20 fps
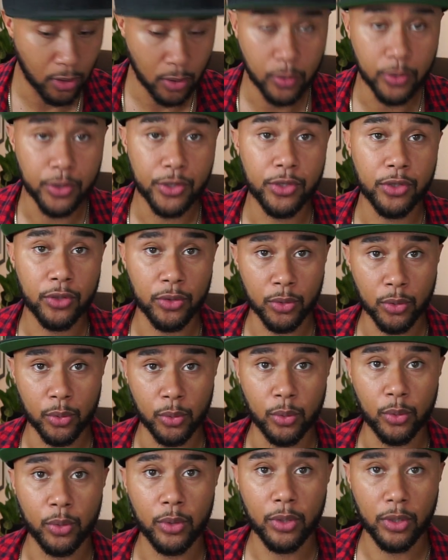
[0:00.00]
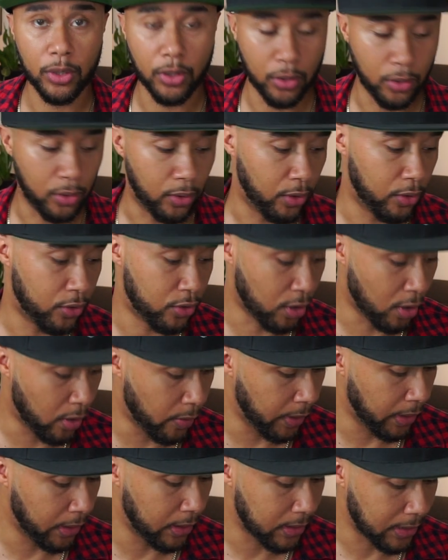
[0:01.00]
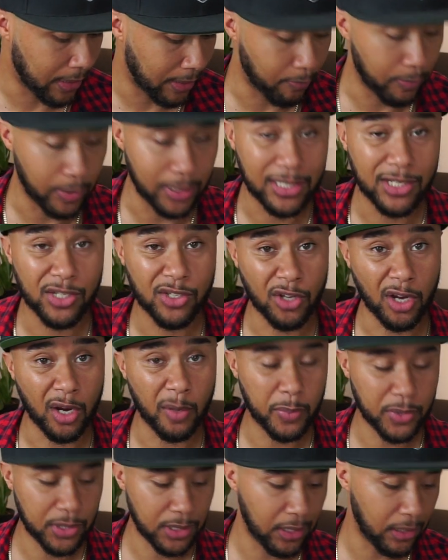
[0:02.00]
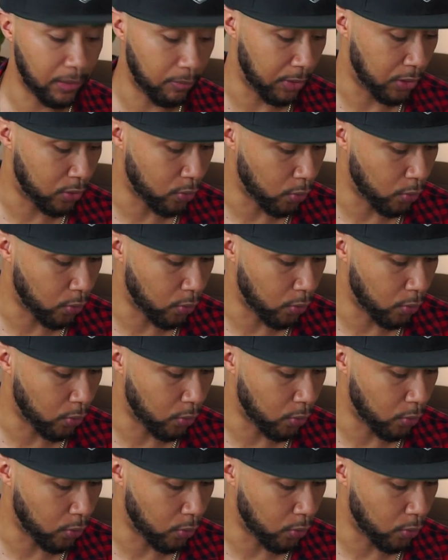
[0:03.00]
it goes through your drawings and but stops in